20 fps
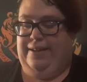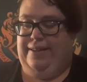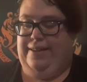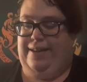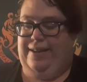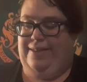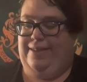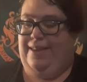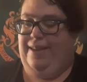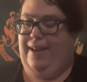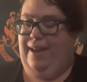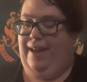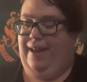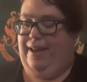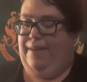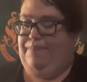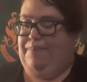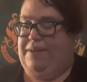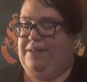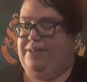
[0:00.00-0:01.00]
nothing
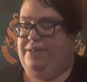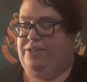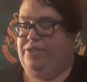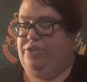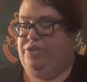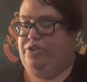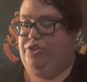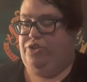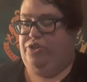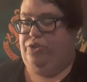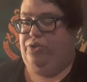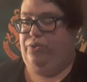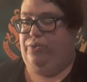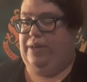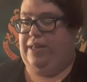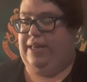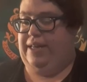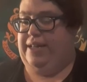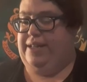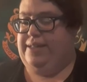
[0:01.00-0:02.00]
happens to
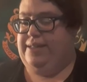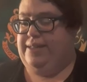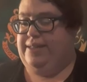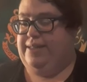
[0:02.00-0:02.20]
it